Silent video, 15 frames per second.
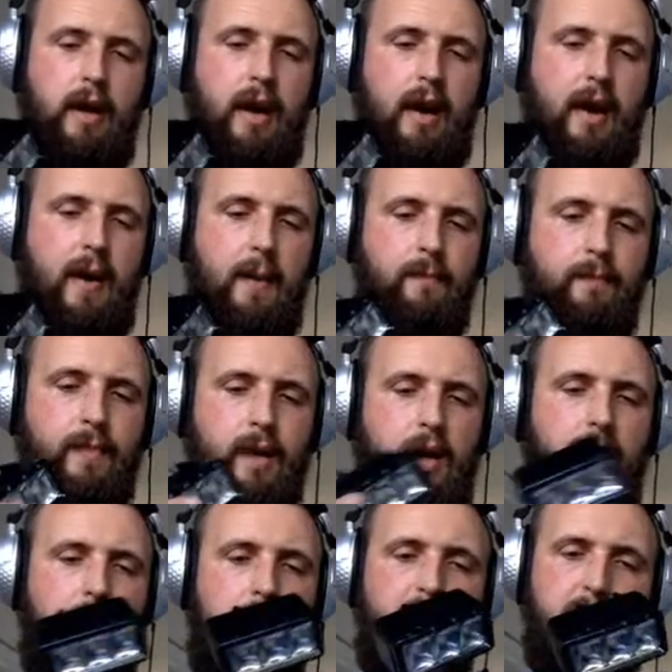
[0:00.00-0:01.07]
Um,
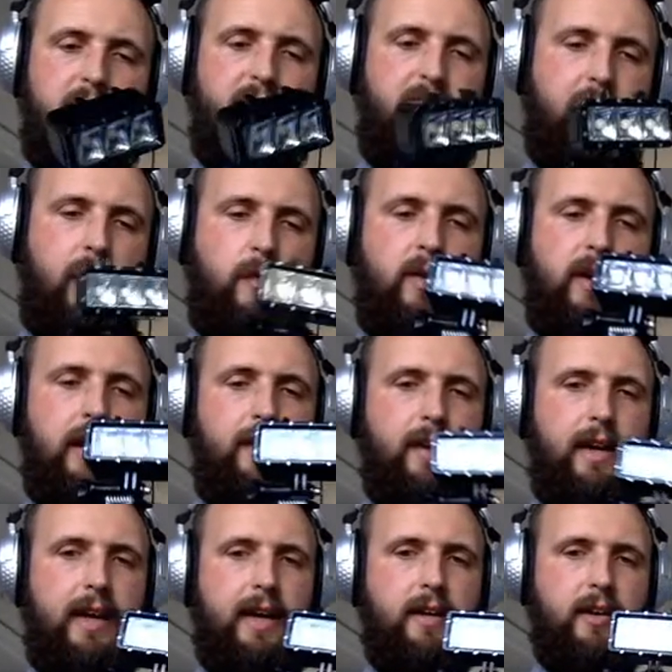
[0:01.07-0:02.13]
I love them. I think they're really,
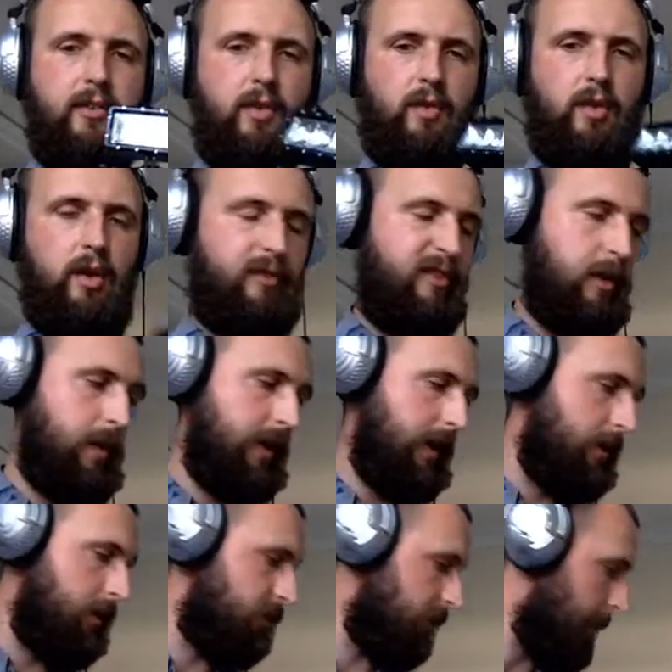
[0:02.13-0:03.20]
really handy. So I've got a few of
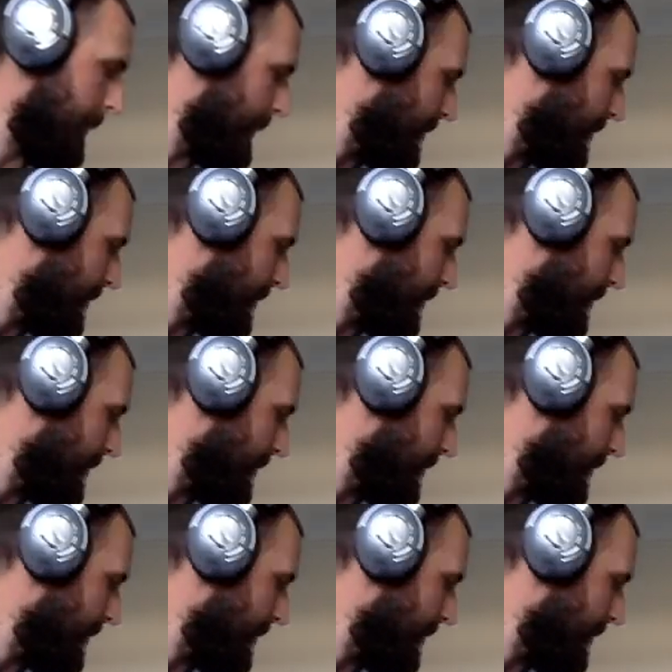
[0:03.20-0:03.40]
those.